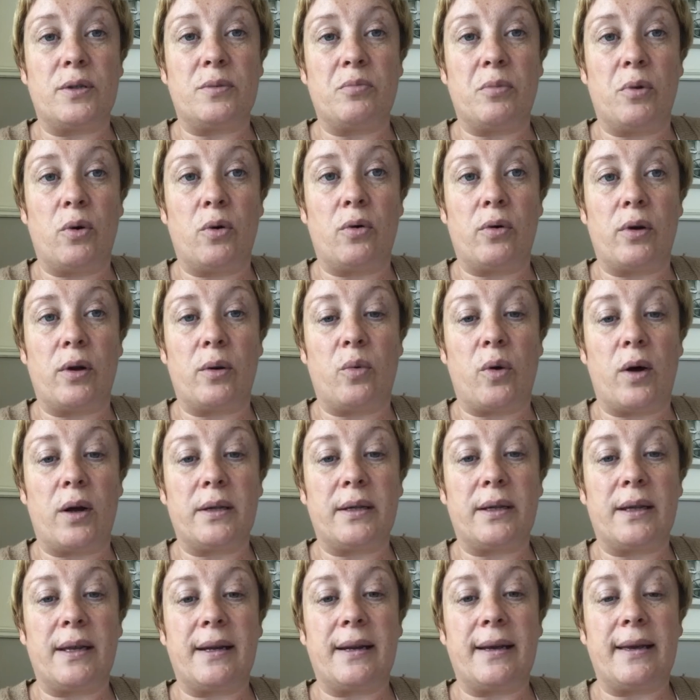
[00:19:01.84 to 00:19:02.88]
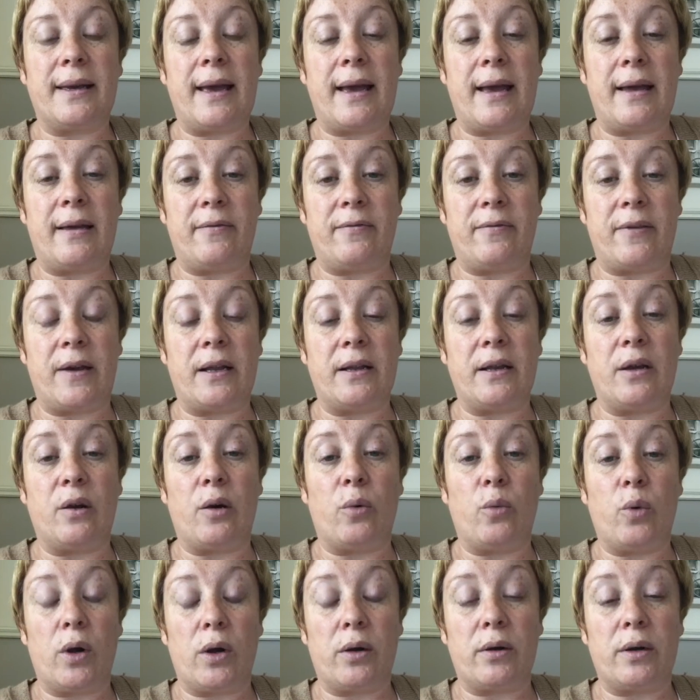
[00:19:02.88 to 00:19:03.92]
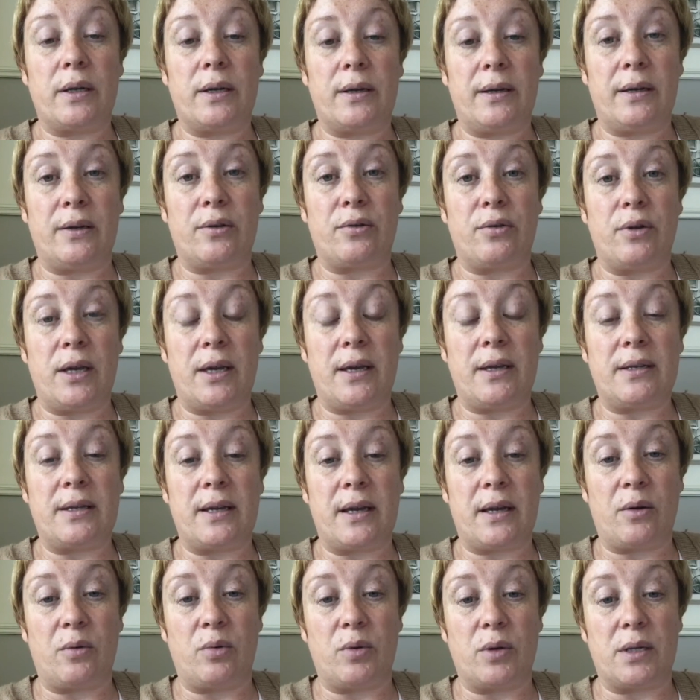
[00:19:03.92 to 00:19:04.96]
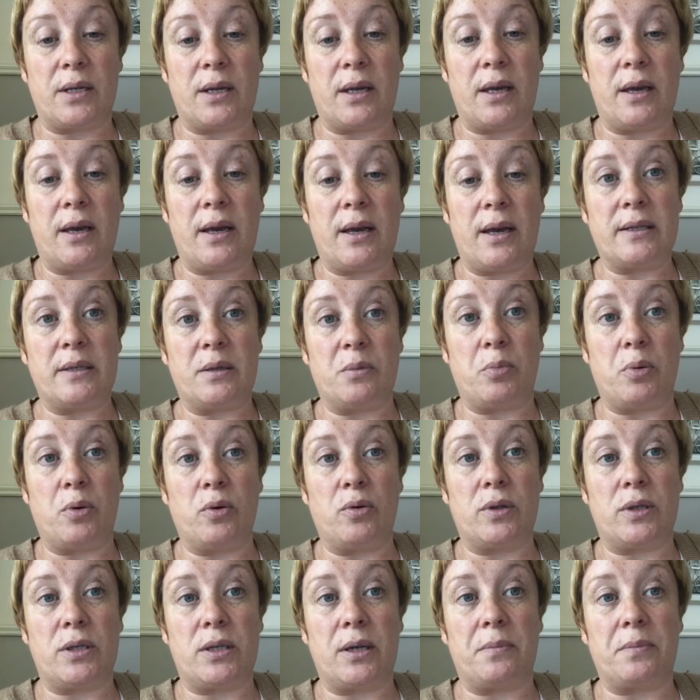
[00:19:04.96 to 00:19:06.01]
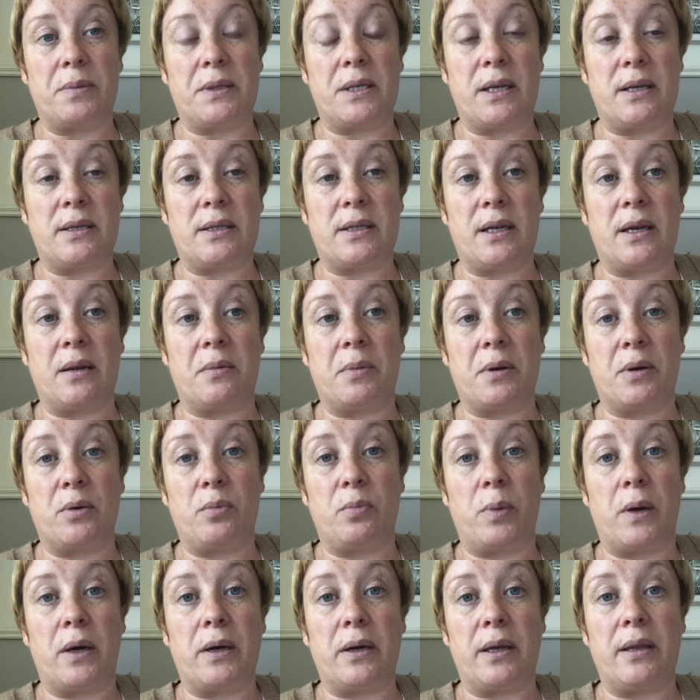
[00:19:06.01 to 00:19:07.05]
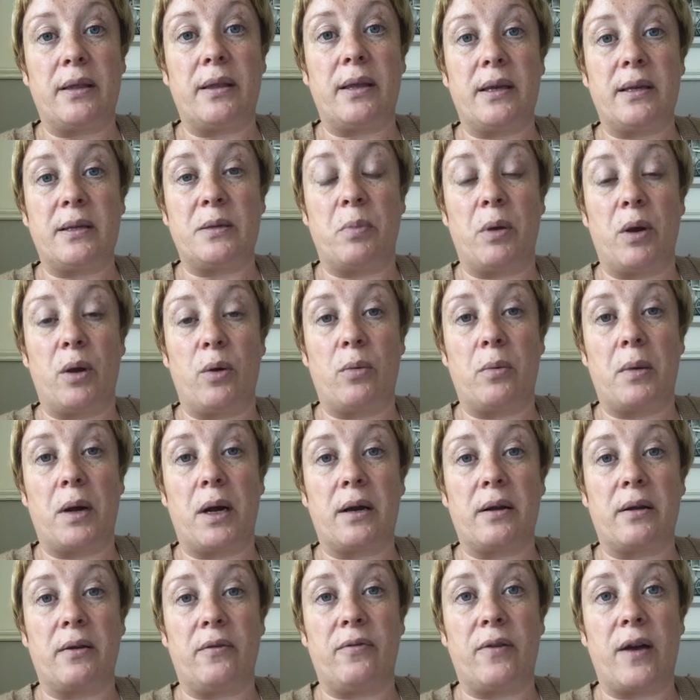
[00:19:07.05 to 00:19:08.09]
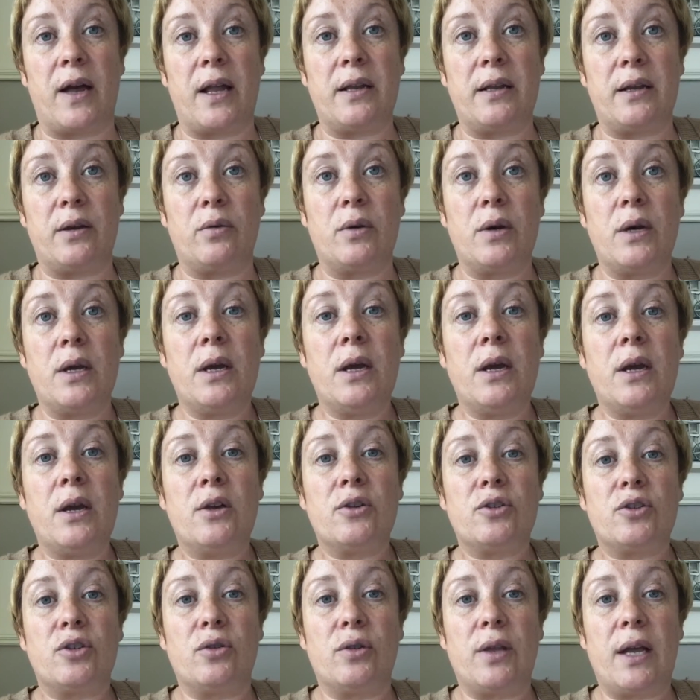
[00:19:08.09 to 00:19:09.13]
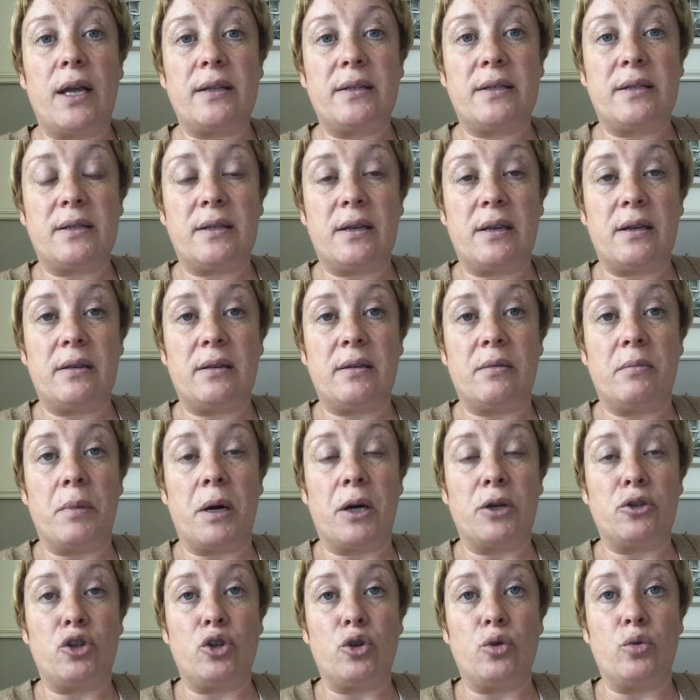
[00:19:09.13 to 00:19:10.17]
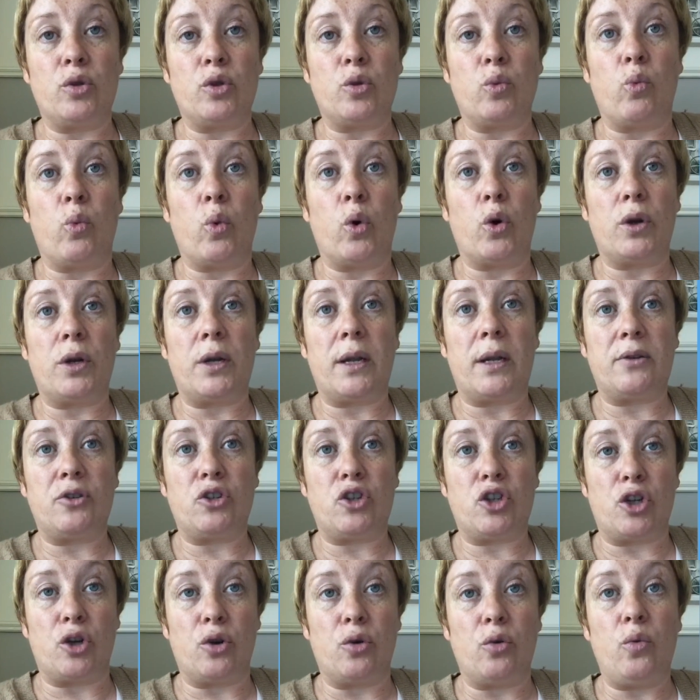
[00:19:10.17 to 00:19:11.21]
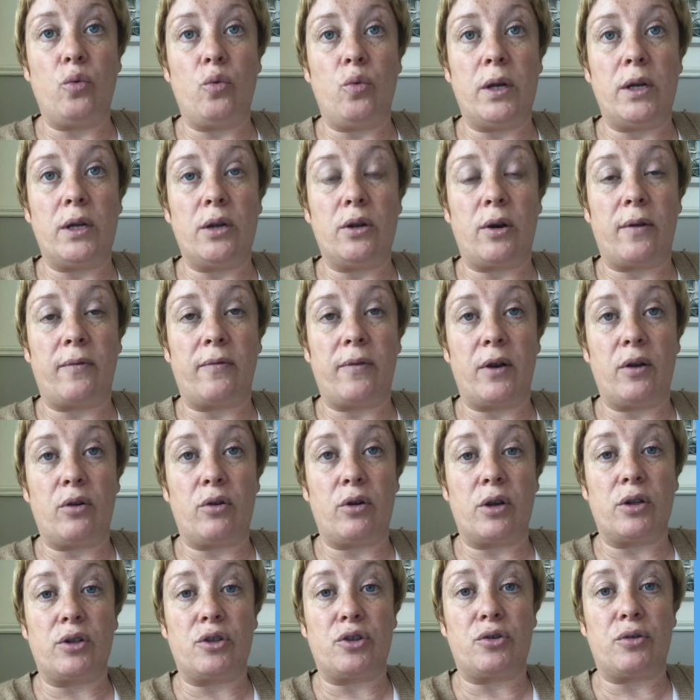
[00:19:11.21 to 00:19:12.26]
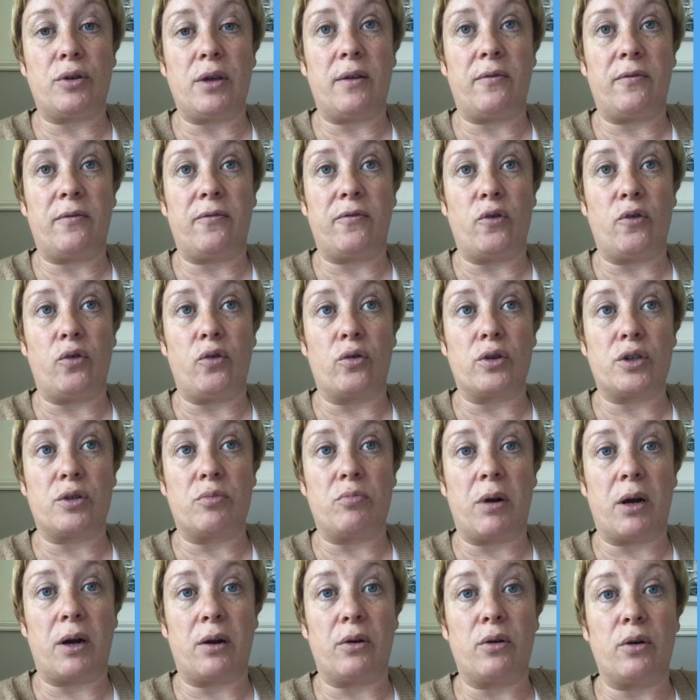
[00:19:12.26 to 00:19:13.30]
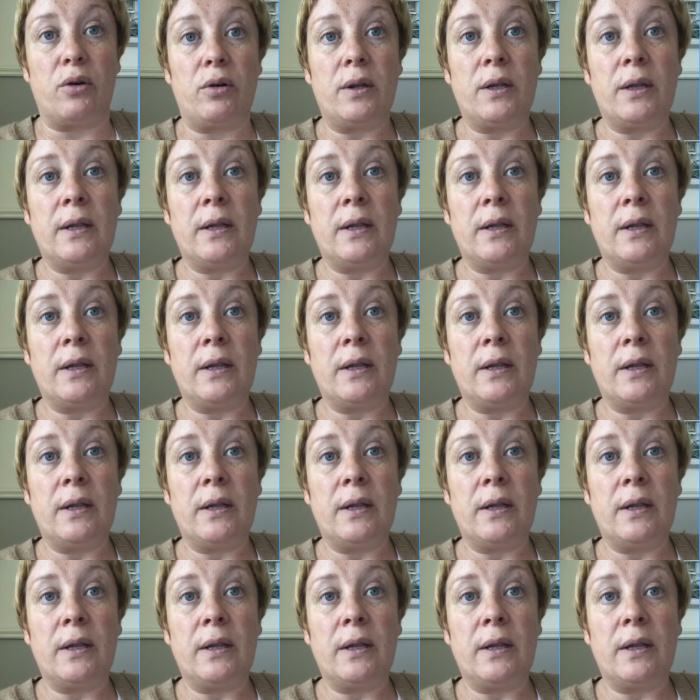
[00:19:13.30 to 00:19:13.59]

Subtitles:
more on what can I add value, where can I create equity, as opposed to obsessing about buying things below market value. So that's modules 1 and 2. We'll have a look at 3 and 4 tomorrow.